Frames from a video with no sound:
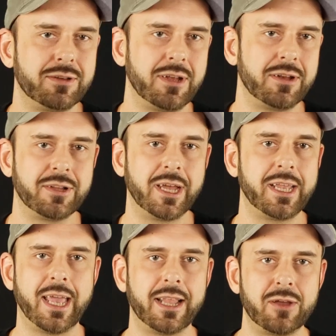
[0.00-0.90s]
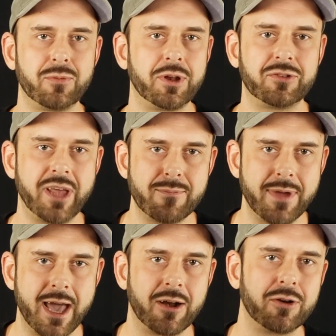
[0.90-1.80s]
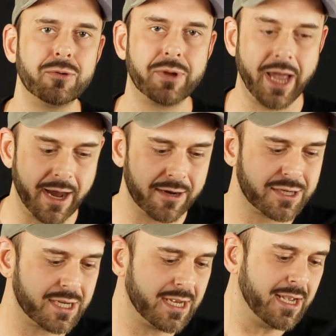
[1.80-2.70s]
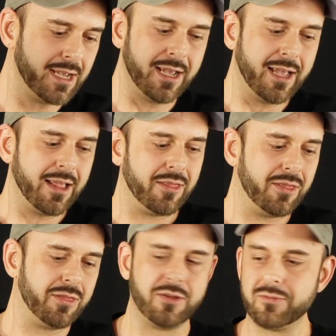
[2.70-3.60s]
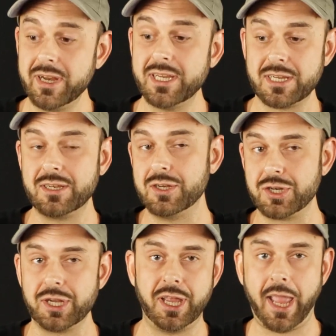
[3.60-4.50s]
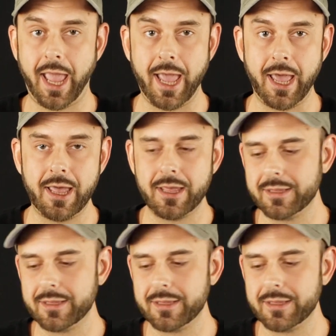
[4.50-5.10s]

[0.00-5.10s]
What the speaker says: And you're like, Kelly, what does that matter? Who cares? The reason you should care